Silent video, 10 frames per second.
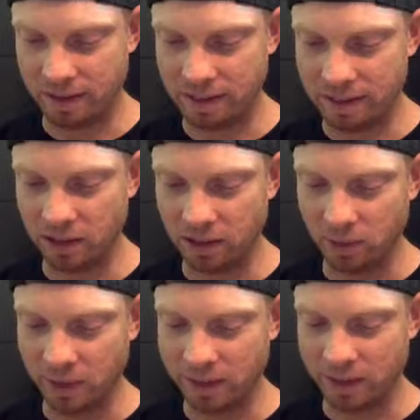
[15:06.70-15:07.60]
he's so
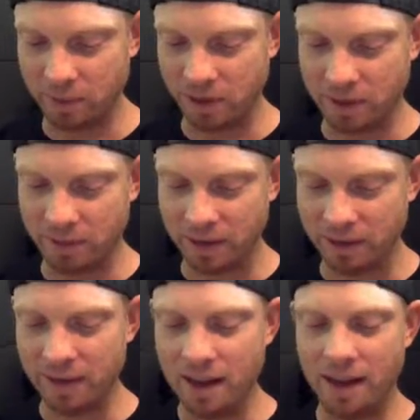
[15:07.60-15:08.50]
weak compared to
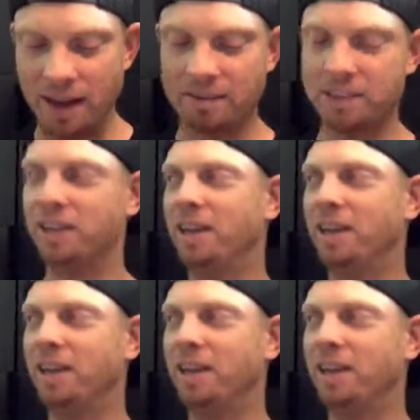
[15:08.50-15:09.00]
mine. I was